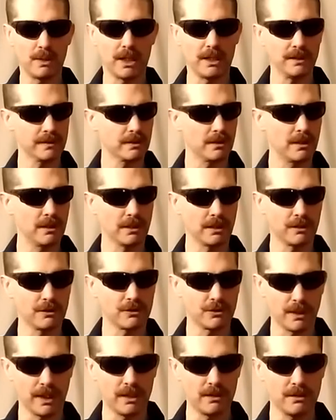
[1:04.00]
by installing a
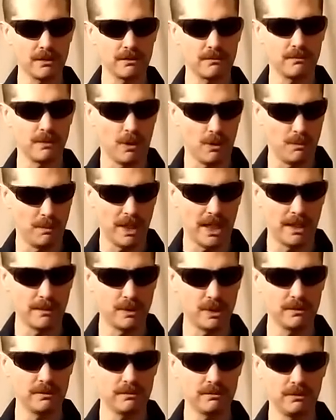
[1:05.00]
traitor
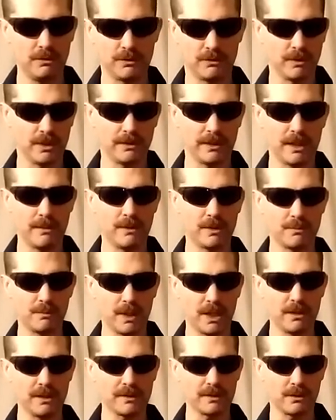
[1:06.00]
Obama, whose real name is
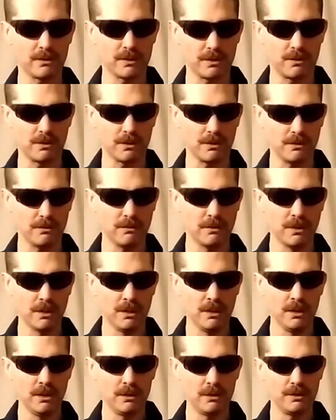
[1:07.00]
Barry Soetoro,
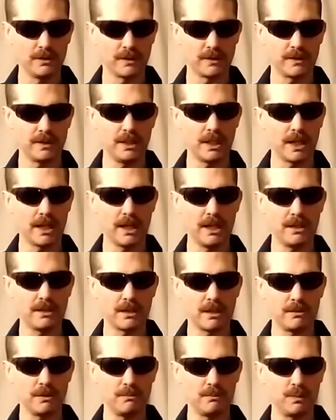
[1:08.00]
who's a CIA
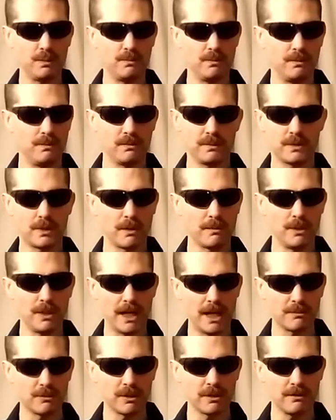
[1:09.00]
double double
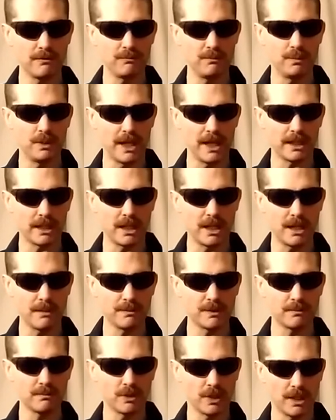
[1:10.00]
operative, black
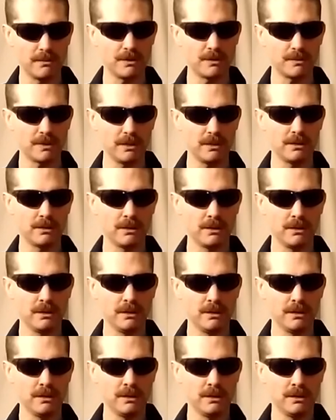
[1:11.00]
ops probably.
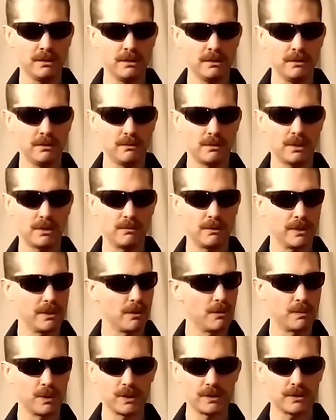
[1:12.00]
Well, with
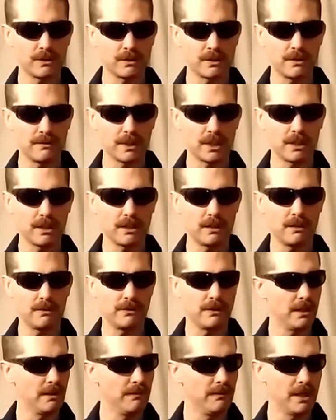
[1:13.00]
no birth certificate, uh,
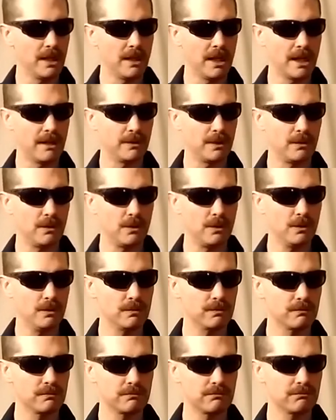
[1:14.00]
they they have a
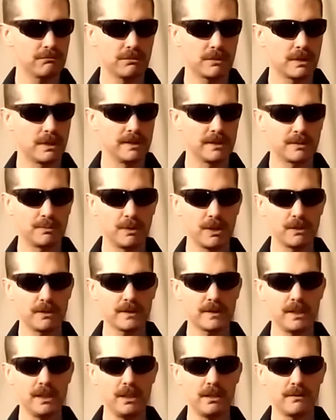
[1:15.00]
whole
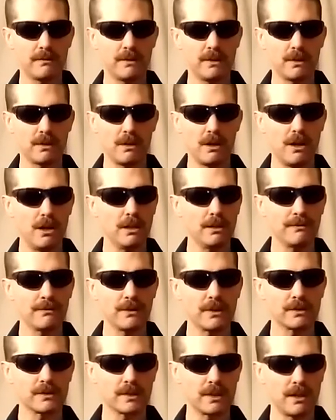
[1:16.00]
conspiracy. Uh, they're all of
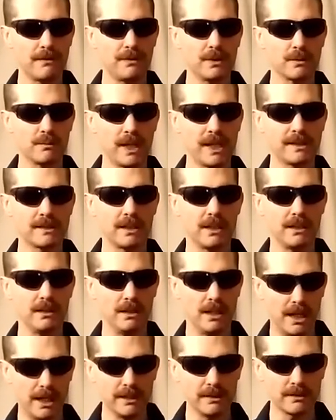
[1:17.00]
their stuff is based on
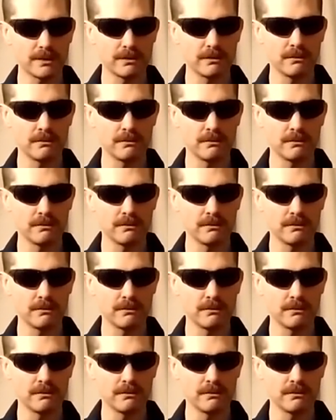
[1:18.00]
lies.